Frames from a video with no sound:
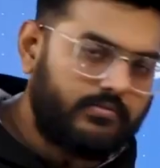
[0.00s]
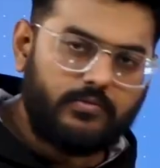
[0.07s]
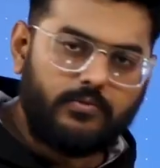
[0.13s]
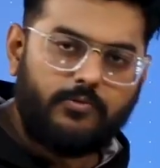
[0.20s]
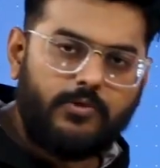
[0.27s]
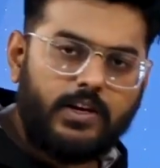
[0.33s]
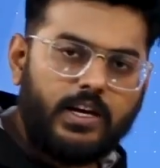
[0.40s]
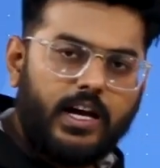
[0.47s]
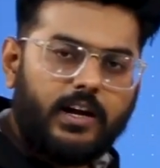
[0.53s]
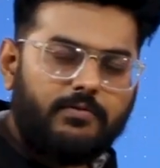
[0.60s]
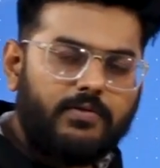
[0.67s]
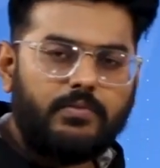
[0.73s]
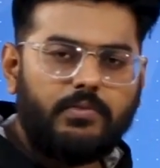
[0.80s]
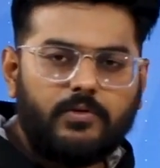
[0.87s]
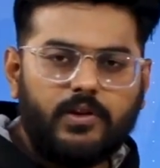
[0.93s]
VA and
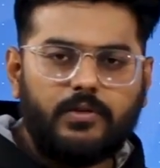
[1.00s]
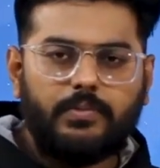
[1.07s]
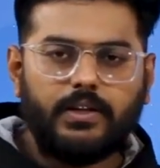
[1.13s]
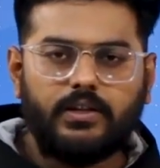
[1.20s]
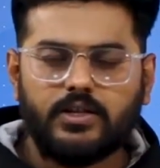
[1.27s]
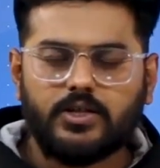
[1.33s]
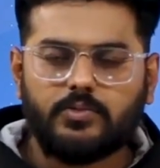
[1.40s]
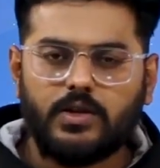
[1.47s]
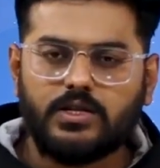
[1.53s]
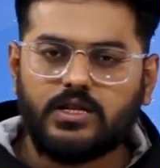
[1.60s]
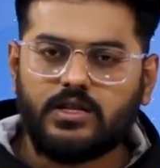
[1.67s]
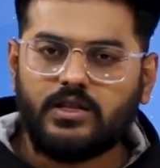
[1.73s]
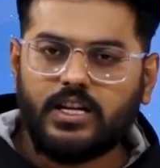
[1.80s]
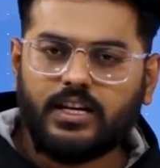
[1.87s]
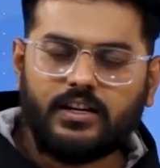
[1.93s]
VB will be this much
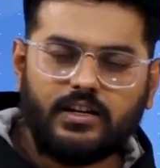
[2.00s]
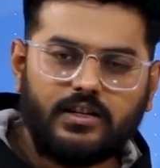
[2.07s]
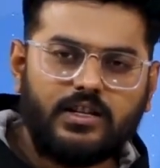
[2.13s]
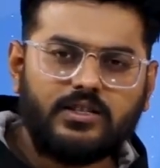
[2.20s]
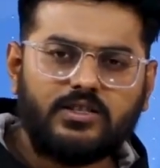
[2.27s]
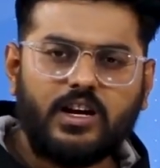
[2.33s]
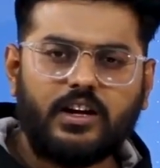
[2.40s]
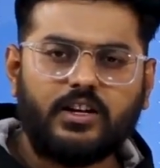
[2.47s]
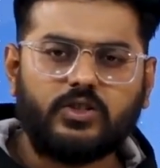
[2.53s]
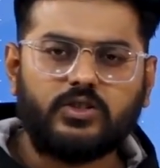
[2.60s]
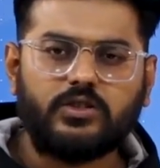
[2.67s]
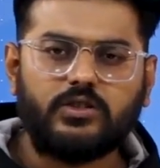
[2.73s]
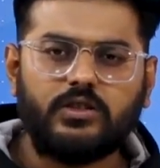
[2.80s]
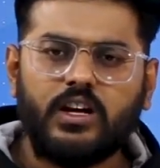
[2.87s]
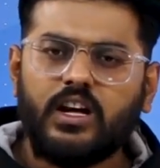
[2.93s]
in this
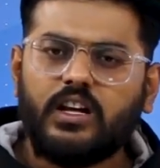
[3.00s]
direction,